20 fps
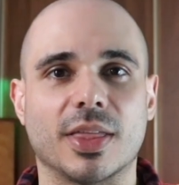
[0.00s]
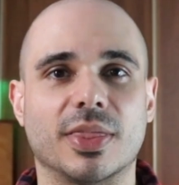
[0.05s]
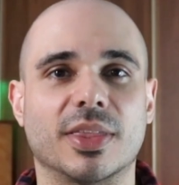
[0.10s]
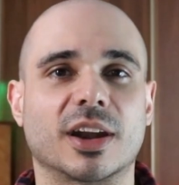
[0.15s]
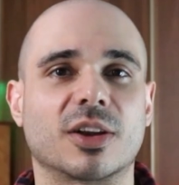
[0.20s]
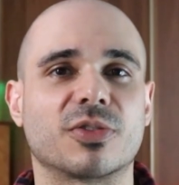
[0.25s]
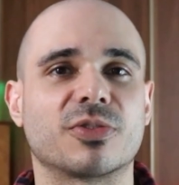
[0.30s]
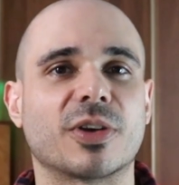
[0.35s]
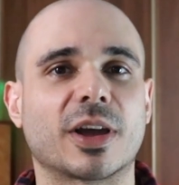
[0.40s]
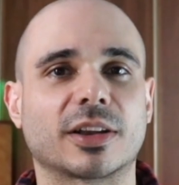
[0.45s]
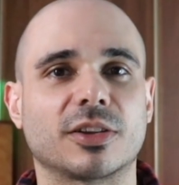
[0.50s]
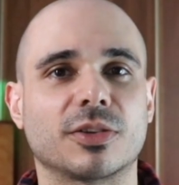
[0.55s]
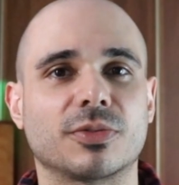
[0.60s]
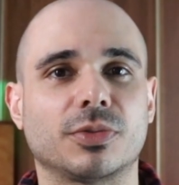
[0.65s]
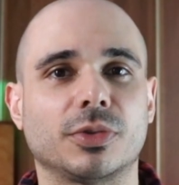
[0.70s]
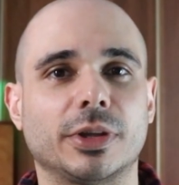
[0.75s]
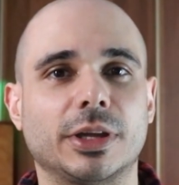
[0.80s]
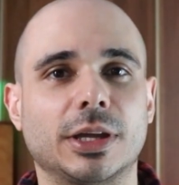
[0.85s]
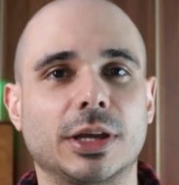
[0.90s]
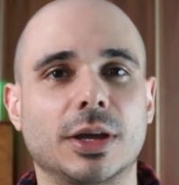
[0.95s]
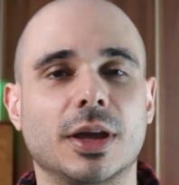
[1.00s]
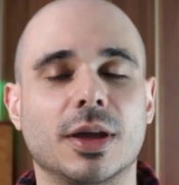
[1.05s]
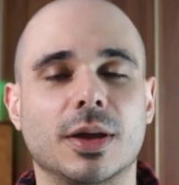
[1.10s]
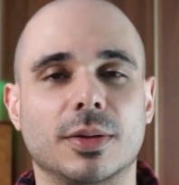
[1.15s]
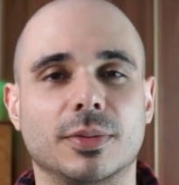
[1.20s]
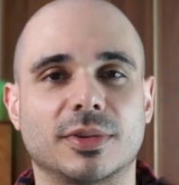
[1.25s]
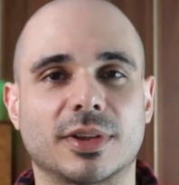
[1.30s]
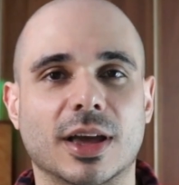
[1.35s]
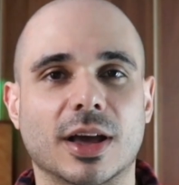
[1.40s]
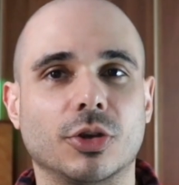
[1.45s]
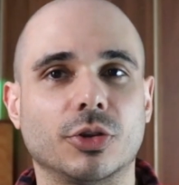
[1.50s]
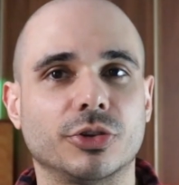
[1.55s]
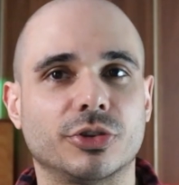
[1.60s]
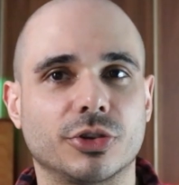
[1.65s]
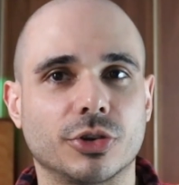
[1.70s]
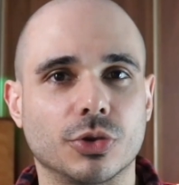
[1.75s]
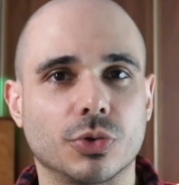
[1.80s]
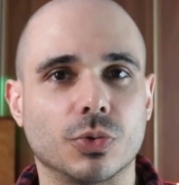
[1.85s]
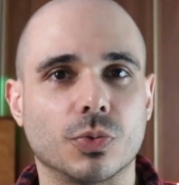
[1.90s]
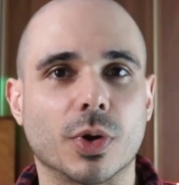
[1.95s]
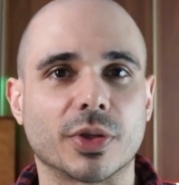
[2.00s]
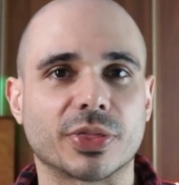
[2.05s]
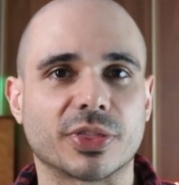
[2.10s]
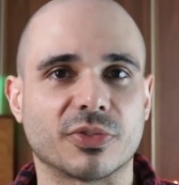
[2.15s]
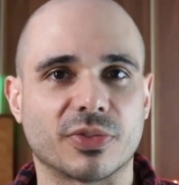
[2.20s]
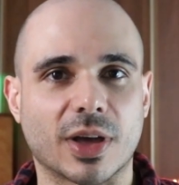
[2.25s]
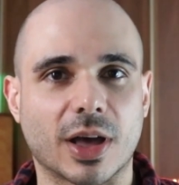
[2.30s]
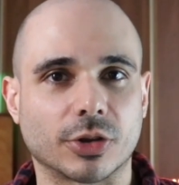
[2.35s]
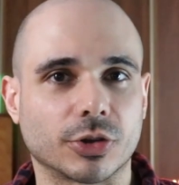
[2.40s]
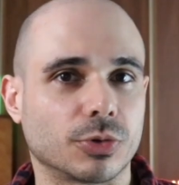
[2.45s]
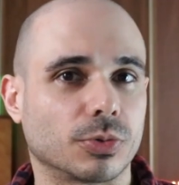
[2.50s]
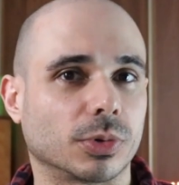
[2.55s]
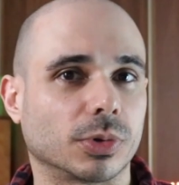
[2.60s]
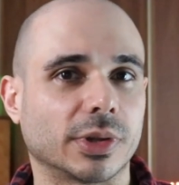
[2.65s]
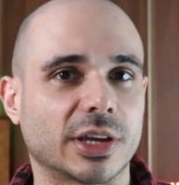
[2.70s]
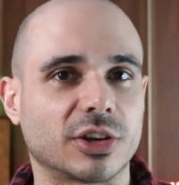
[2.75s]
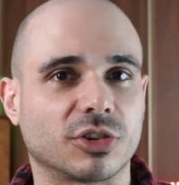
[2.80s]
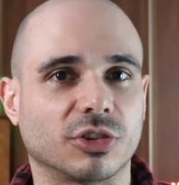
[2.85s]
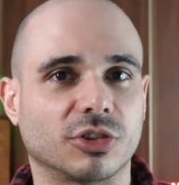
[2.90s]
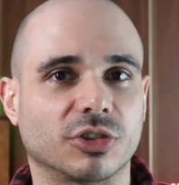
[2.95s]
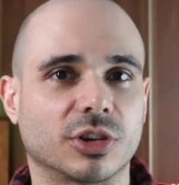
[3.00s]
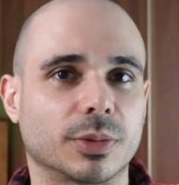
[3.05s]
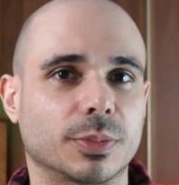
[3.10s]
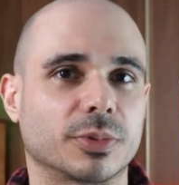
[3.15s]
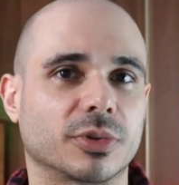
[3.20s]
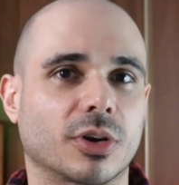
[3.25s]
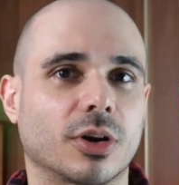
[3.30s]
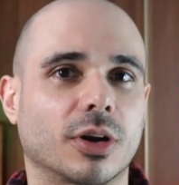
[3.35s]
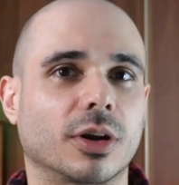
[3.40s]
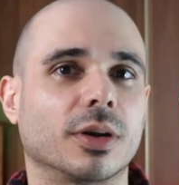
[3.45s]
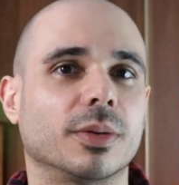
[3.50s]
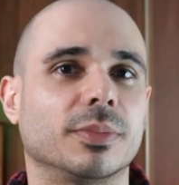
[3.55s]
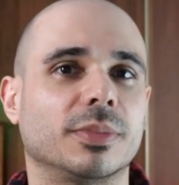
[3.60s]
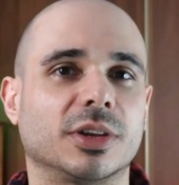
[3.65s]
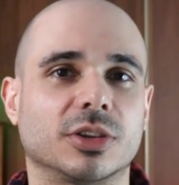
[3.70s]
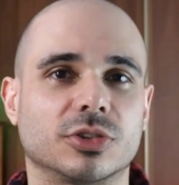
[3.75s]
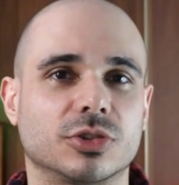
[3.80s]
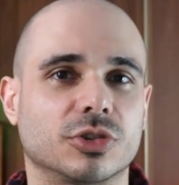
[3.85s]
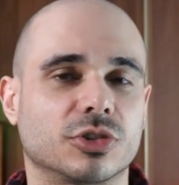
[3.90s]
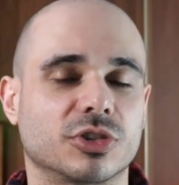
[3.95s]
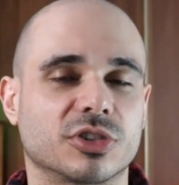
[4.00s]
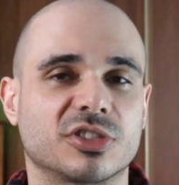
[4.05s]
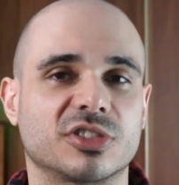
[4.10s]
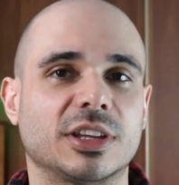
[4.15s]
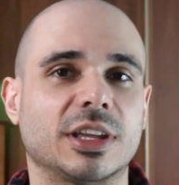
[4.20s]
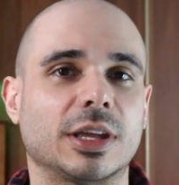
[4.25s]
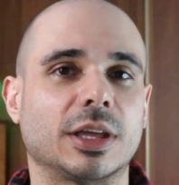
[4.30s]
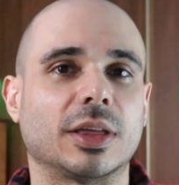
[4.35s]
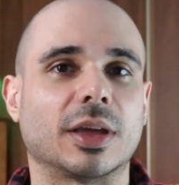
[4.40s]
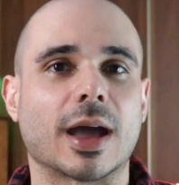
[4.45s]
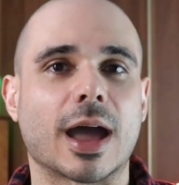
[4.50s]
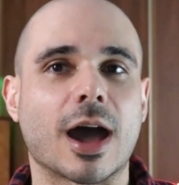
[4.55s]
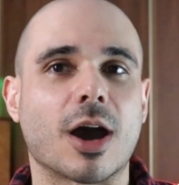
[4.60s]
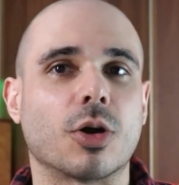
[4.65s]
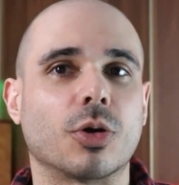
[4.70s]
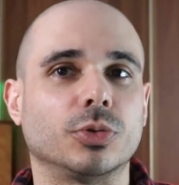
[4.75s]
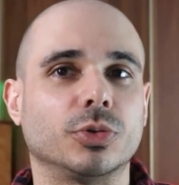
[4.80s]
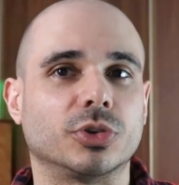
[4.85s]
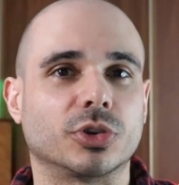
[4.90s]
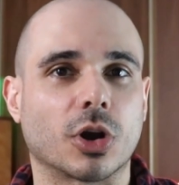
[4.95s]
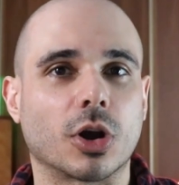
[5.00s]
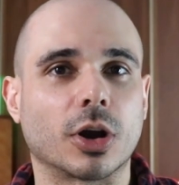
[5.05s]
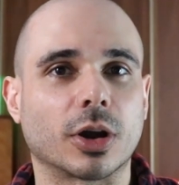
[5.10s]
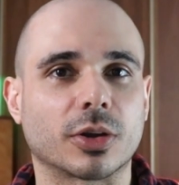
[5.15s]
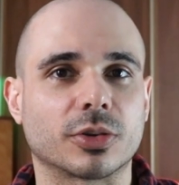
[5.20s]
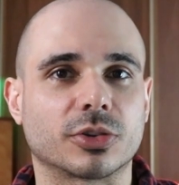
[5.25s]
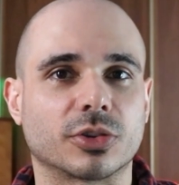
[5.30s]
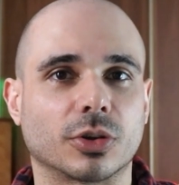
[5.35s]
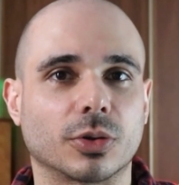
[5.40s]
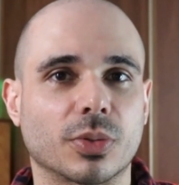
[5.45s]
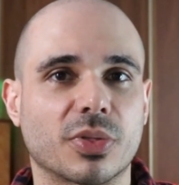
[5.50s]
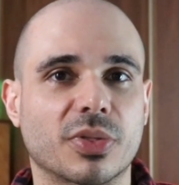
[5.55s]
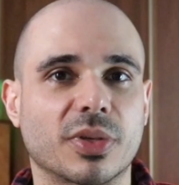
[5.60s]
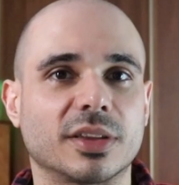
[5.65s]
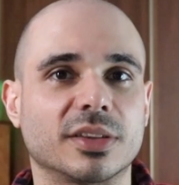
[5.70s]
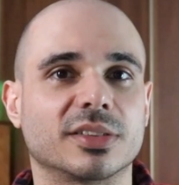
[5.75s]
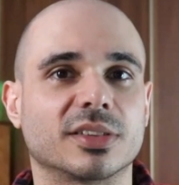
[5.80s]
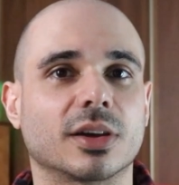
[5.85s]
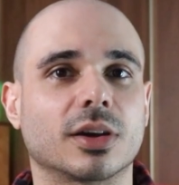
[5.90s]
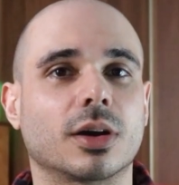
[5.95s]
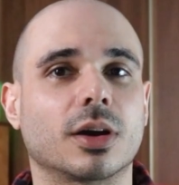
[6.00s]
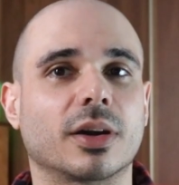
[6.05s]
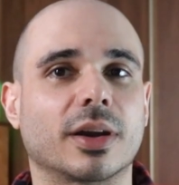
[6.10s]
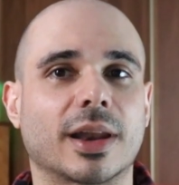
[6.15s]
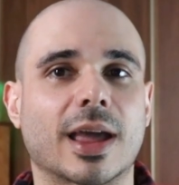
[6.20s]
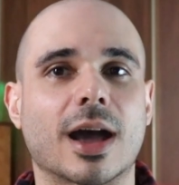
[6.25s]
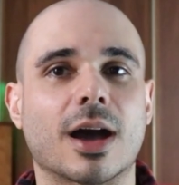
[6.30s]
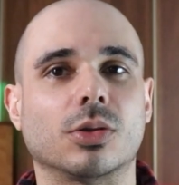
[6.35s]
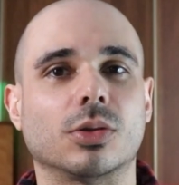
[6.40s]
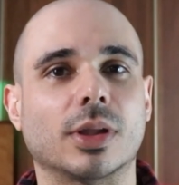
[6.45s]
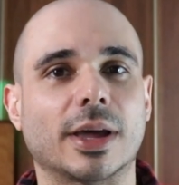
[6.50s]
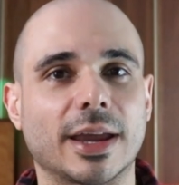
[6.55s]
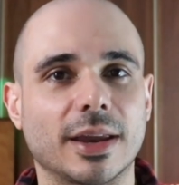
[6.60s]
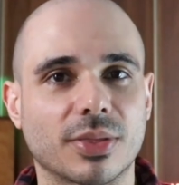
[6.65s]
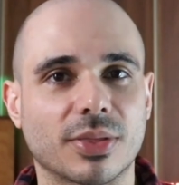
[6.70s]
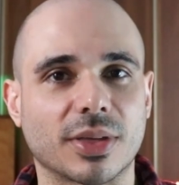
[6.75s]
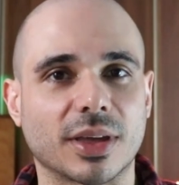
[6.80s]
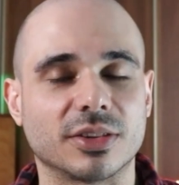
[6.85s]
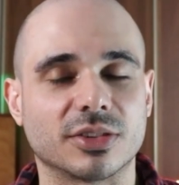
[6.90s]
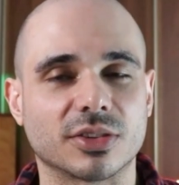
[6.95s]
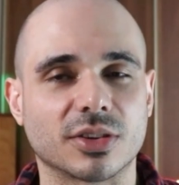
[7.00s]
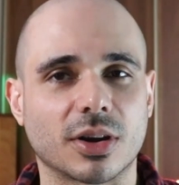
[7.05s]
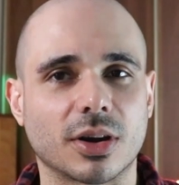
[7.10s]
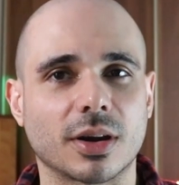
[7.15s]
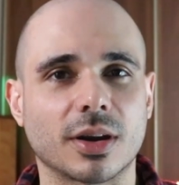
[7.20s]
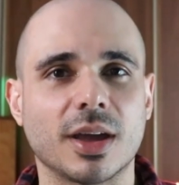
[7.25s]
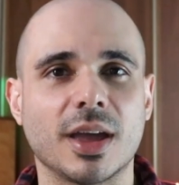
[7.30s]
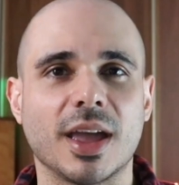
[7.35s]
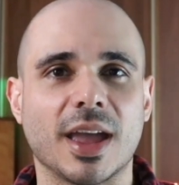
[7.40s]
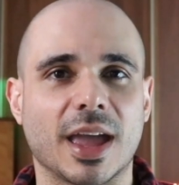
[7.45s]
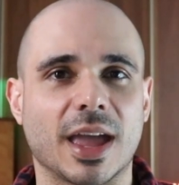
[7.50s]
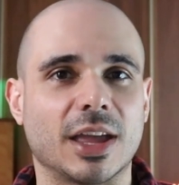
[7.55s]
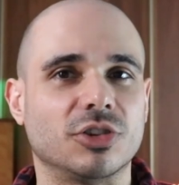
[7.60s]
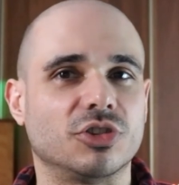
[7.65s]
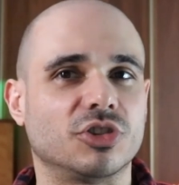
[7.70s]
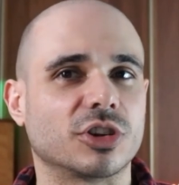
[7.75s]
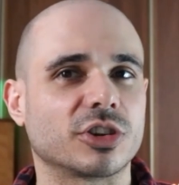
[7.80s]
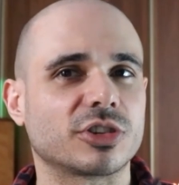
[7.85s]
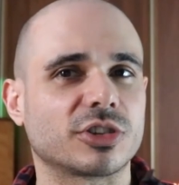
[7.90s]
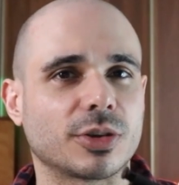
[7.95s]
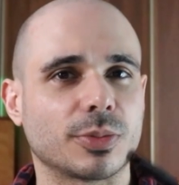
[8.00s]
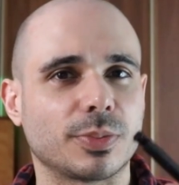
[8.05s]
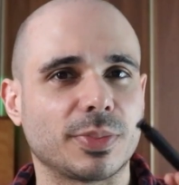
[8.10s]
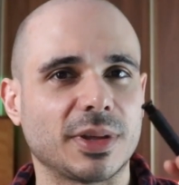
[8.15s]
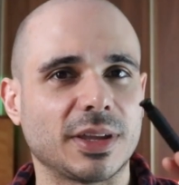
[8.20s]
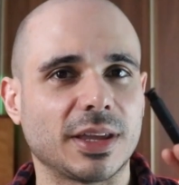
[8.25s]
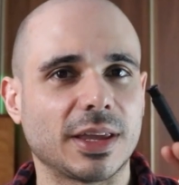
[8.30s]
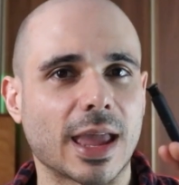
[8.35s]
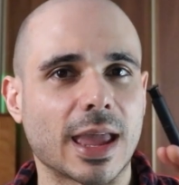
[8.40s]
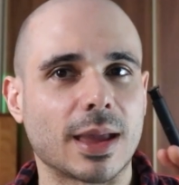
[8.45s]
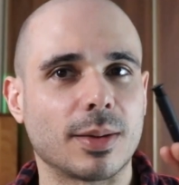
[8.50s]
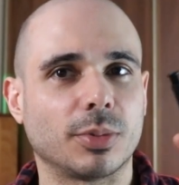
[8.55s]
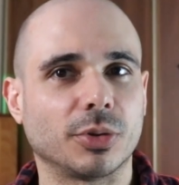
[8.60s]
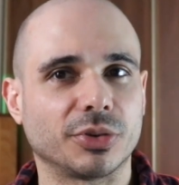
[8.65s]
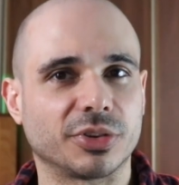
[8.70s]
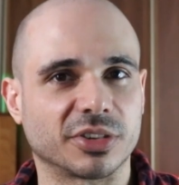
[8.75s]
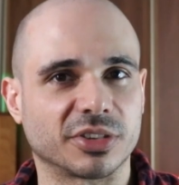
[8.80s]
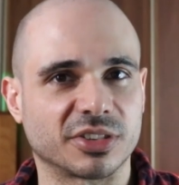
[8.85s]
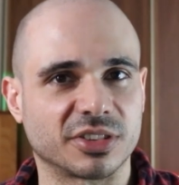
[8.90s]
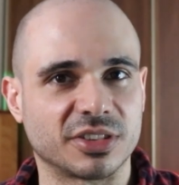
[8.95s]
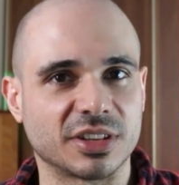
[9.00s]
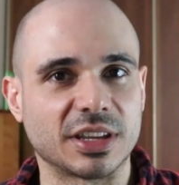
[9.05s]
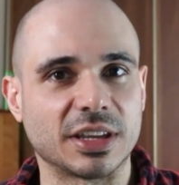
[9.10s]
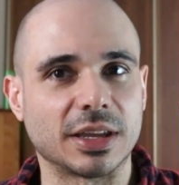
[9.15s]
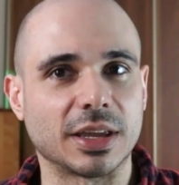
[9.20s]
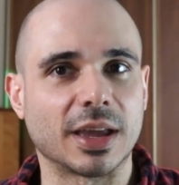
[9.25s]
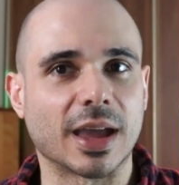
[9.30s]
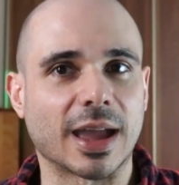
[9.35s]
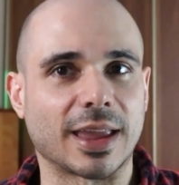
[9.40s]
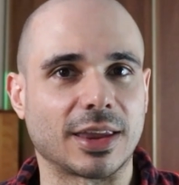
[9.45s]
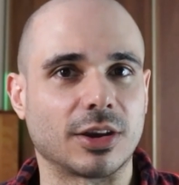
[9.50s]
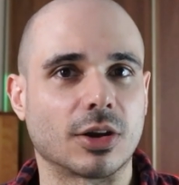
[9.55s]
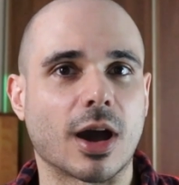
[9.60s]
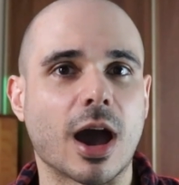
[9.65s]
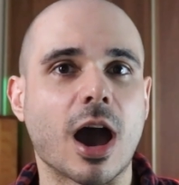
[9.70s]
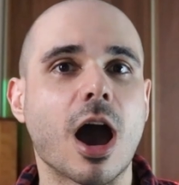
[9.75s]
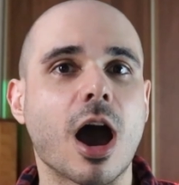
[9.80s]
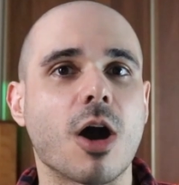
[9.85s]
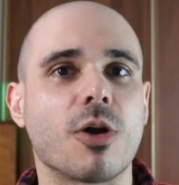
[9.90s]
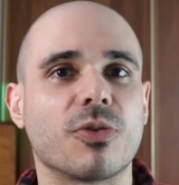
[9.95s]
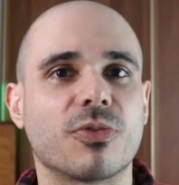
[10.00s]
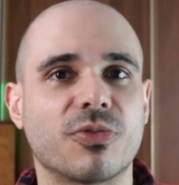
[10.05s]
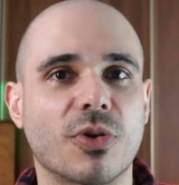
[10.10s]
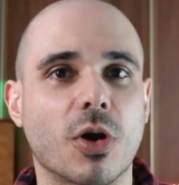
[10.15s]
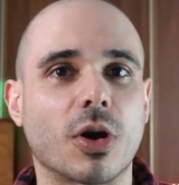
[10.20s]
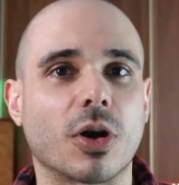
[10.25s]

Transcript: and that effectively tells you what the value relationships are because you're just seeing how dark certain things are and how light things are, and just to be able to see, how